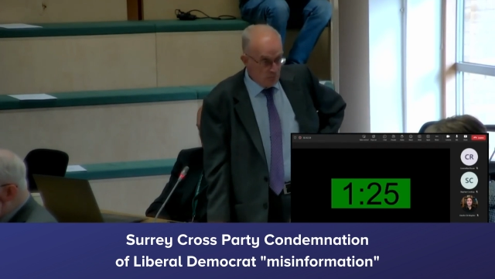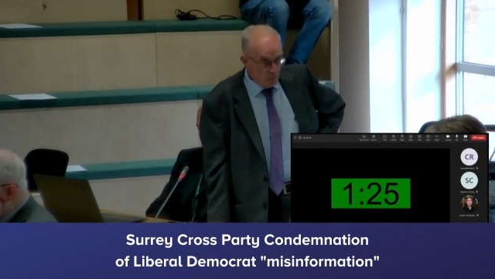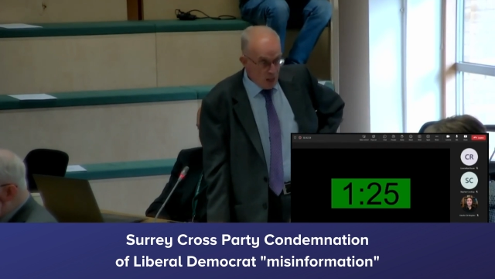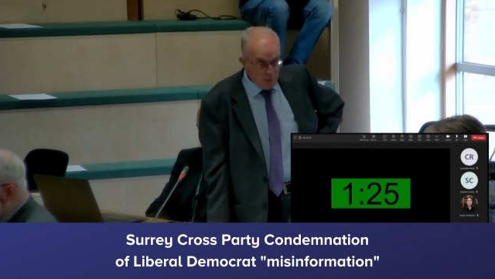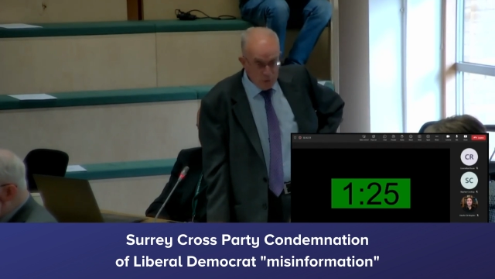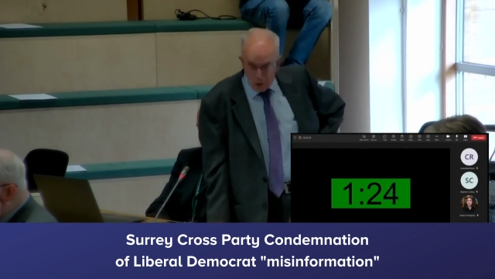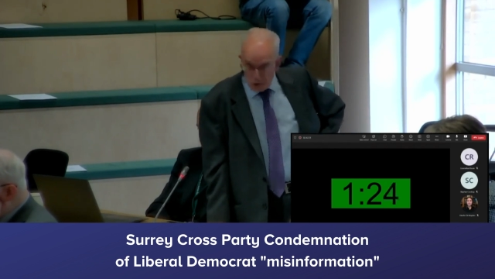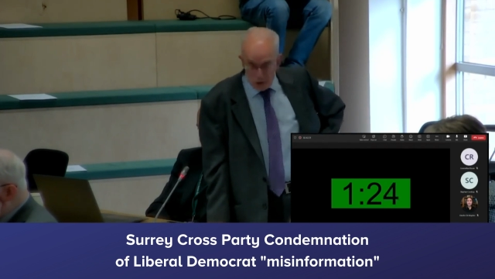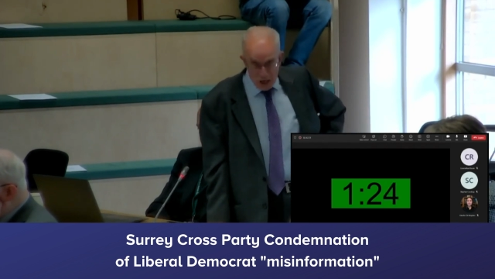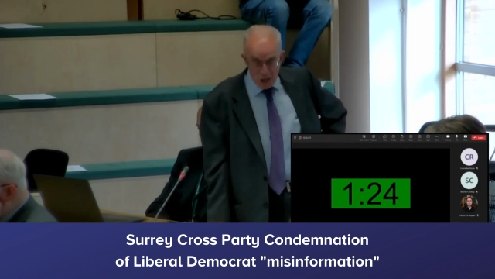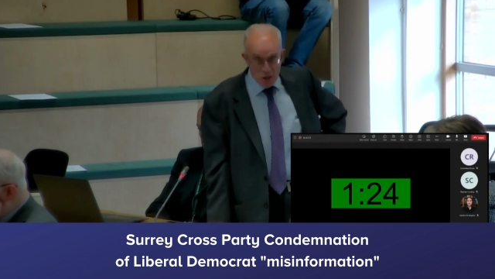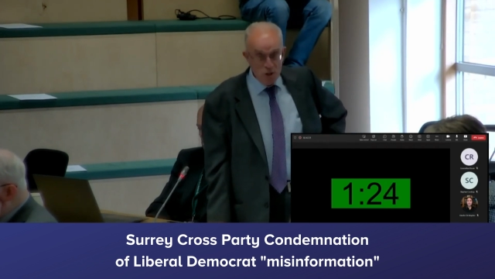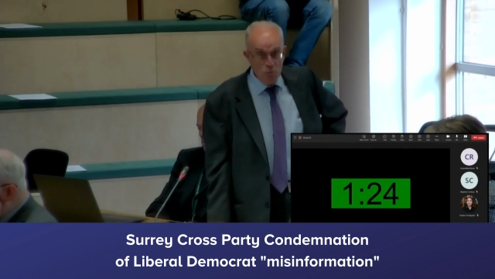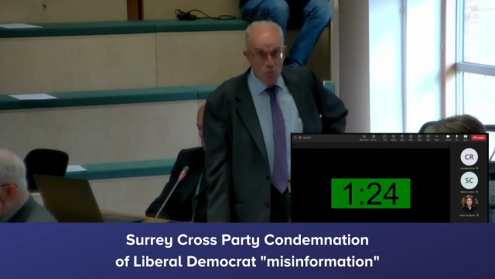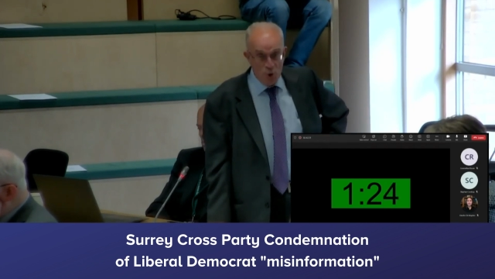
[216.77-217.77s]
the
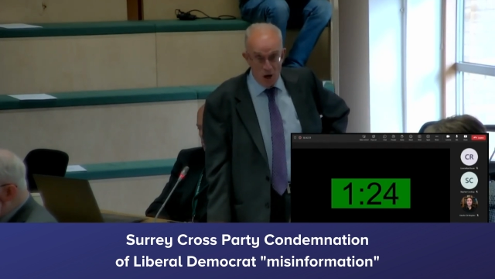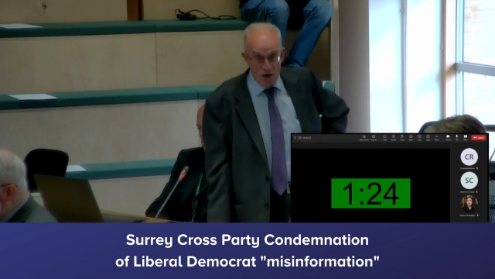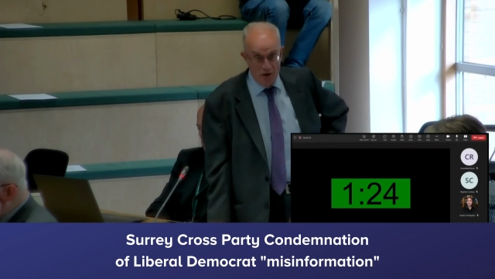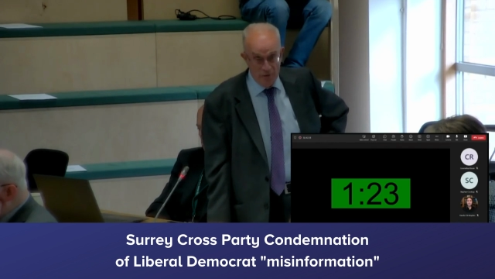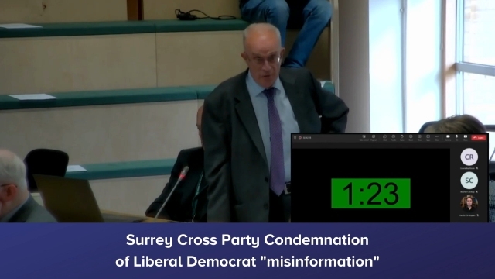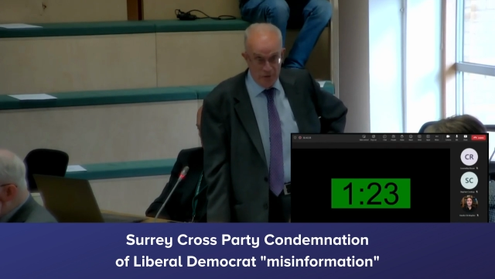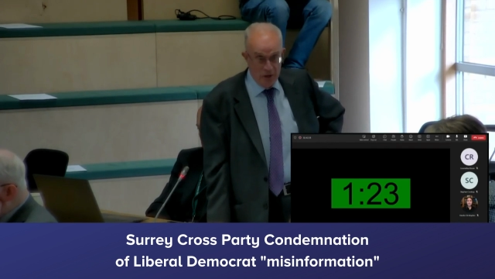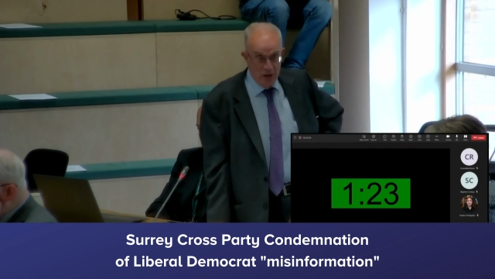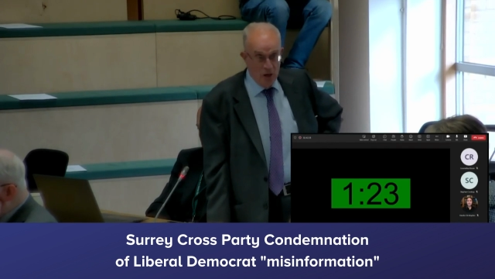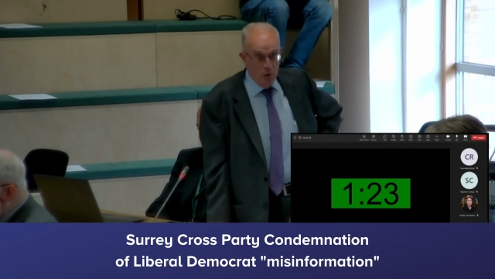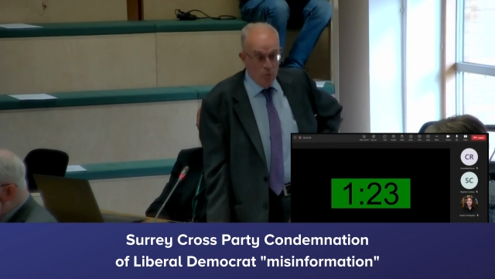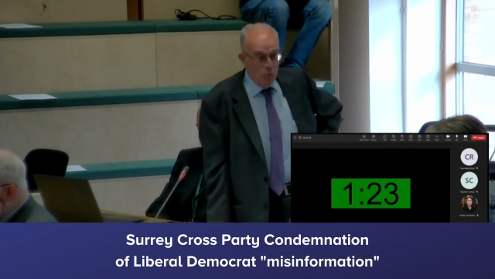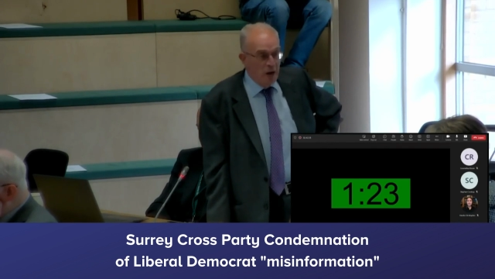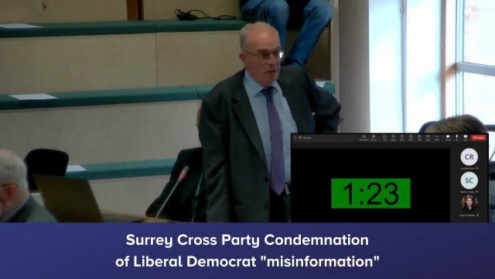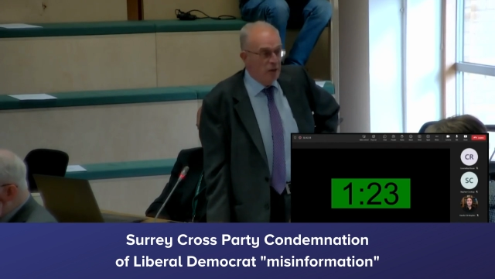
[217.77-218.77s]
discussion was
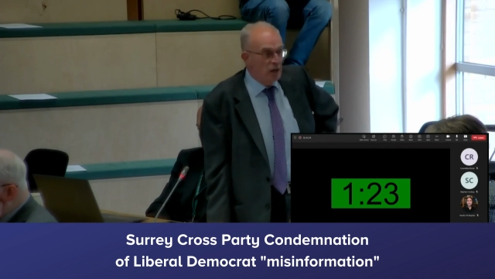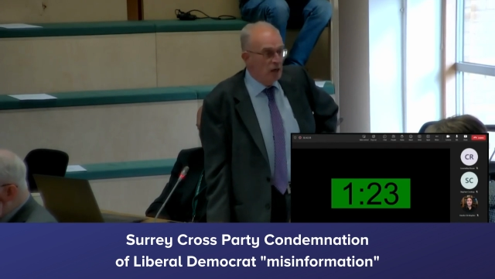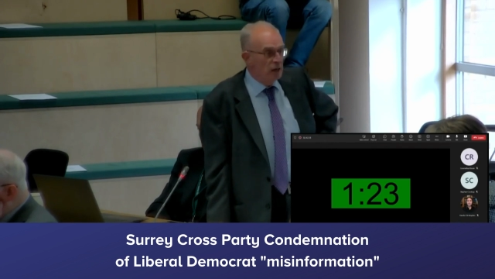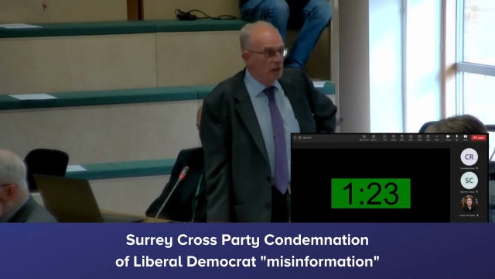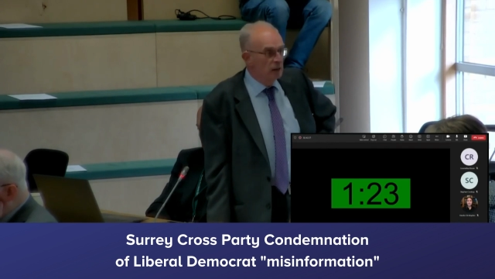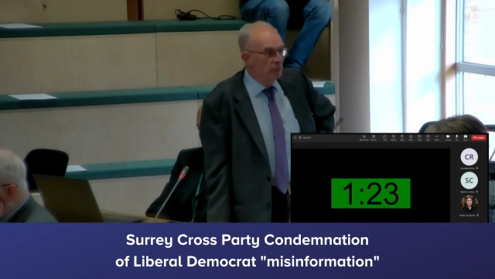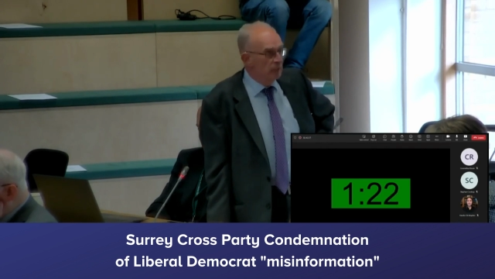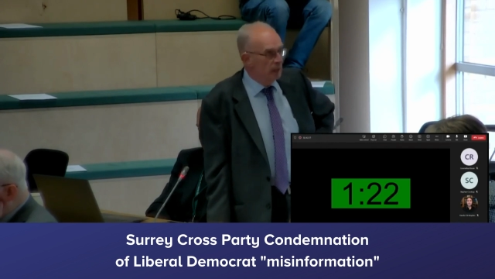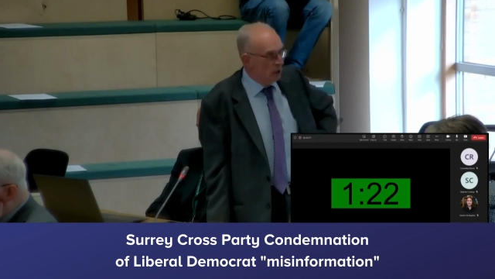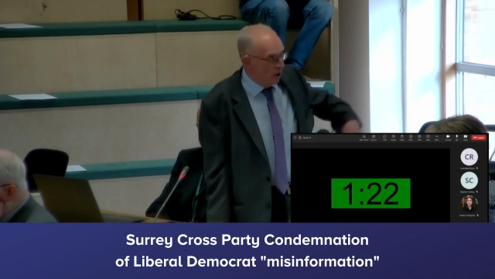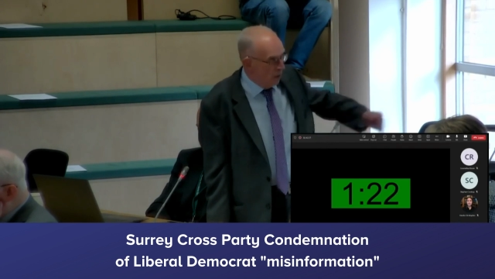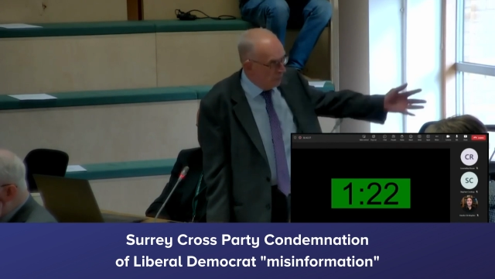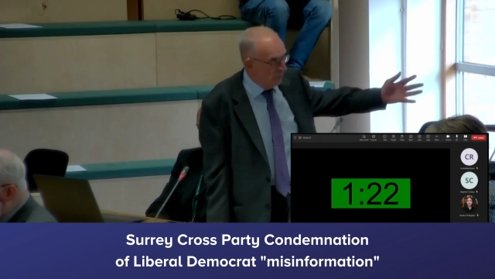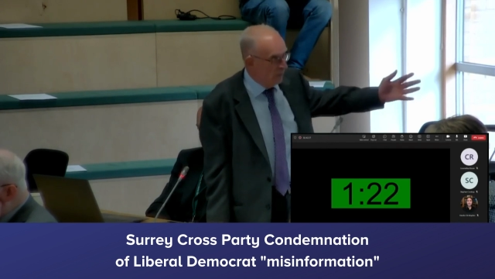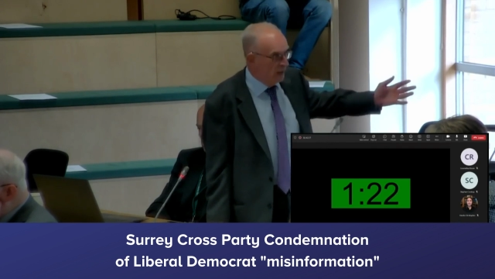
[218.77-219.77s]
whether,
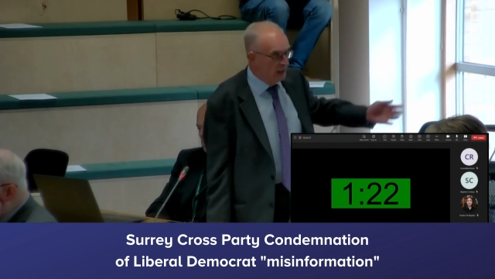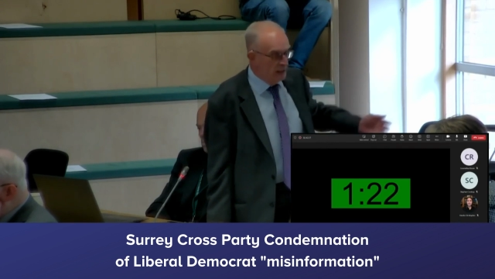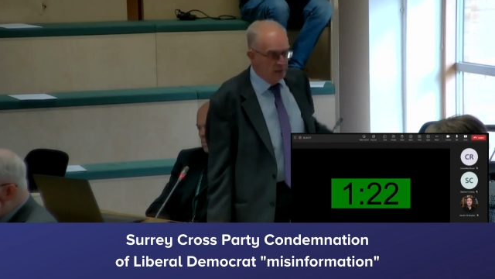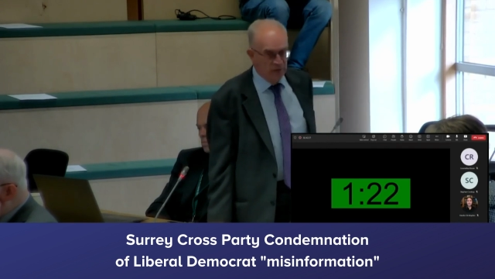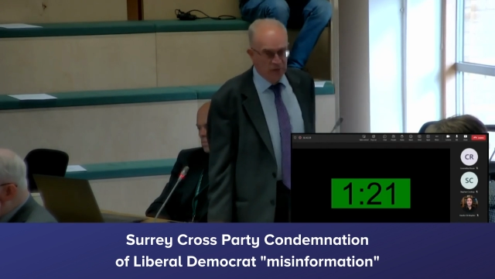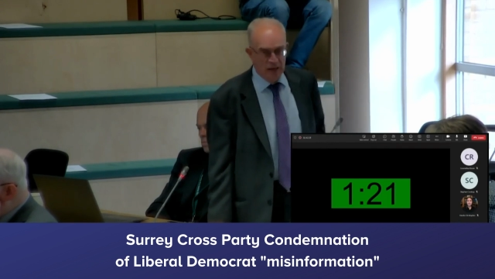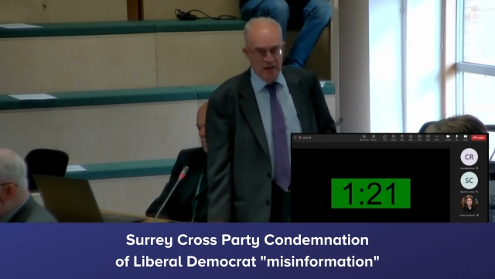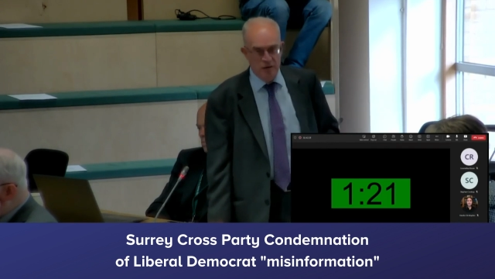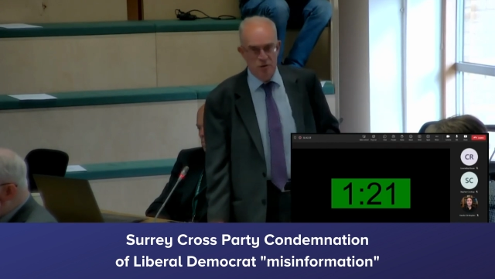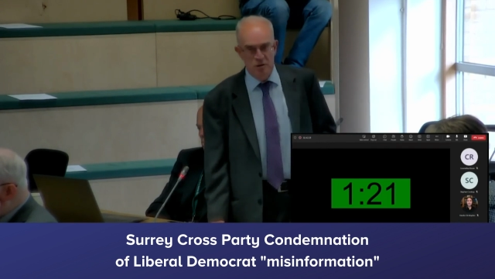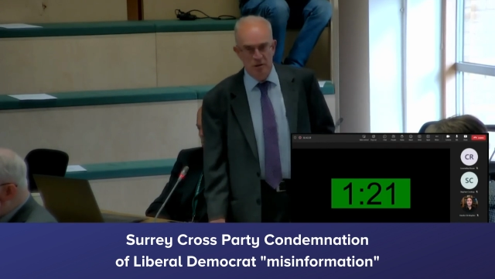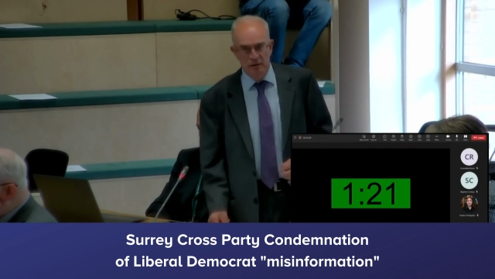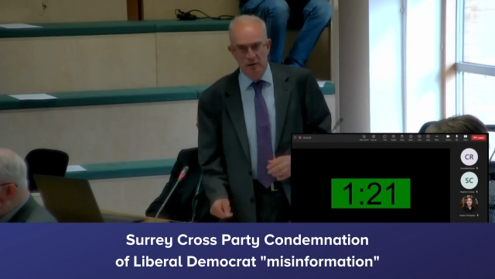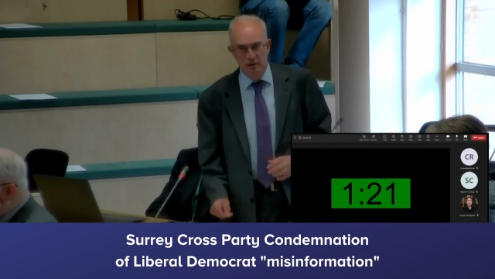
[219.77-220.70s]
because of the inflation,